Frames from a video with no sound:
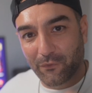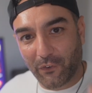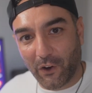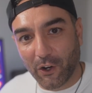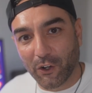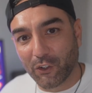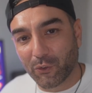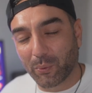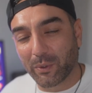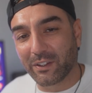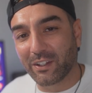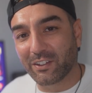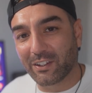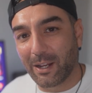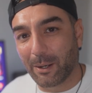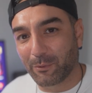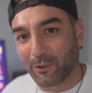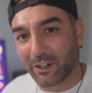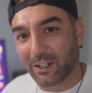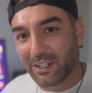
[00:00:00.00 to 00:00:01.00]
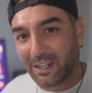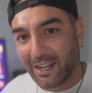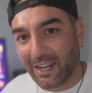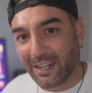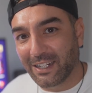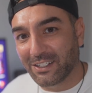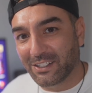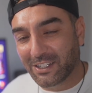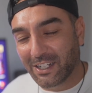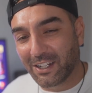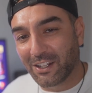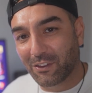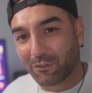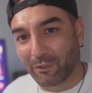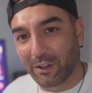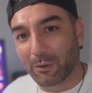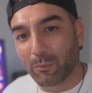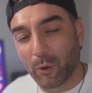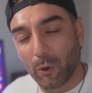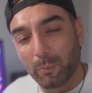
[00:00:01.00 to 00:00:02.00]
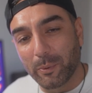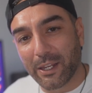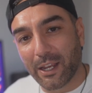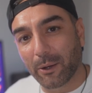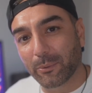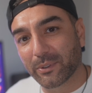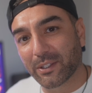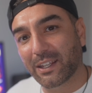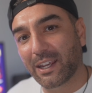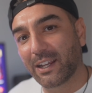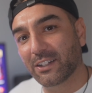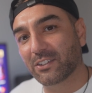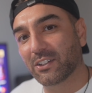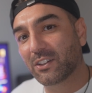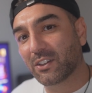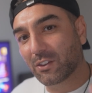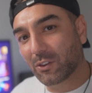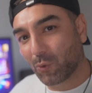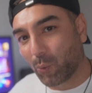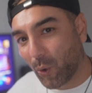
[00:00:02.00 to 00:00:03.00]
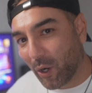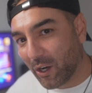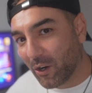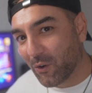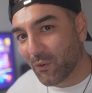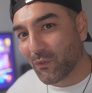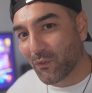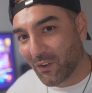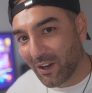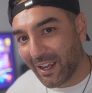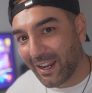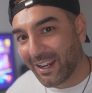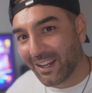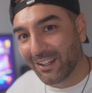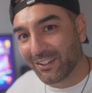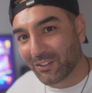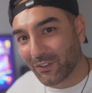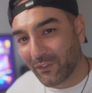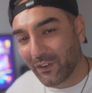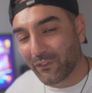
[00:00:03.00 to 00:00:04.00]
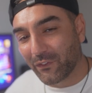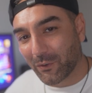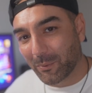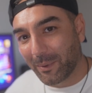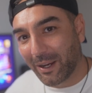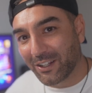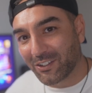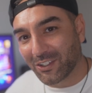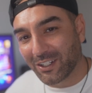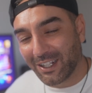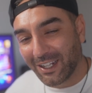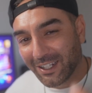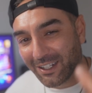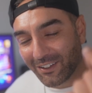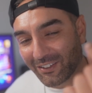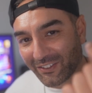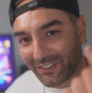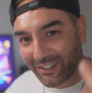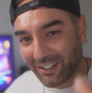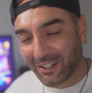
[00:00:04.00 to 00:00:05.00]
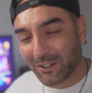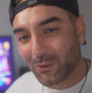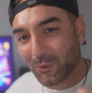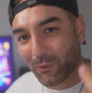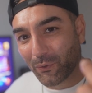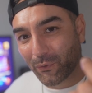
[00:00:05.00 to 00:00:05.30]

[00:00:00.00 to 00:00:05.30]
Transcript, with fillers: Phones with the Snapdragon 8 Gen 3 will be able to capture 12 layers of information in a single